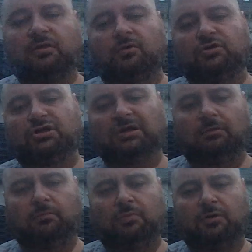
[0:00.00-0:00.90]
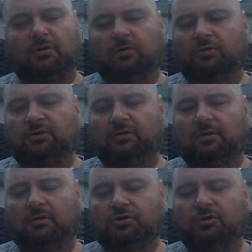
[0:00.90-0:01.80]

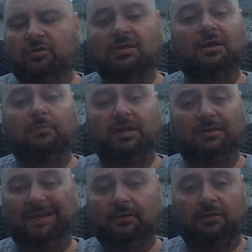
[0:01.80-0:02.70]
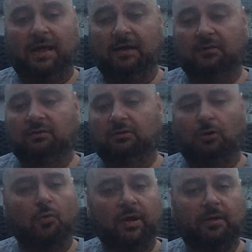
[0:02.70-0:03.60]
should still be lit and
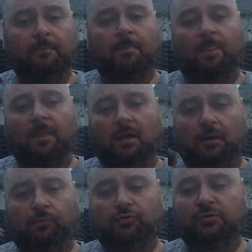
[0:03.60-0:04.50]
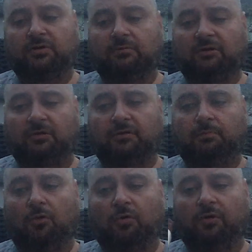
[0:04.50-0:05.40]
glowing and producing some
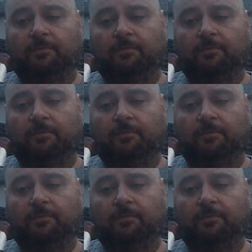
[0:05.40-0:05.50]
smoke.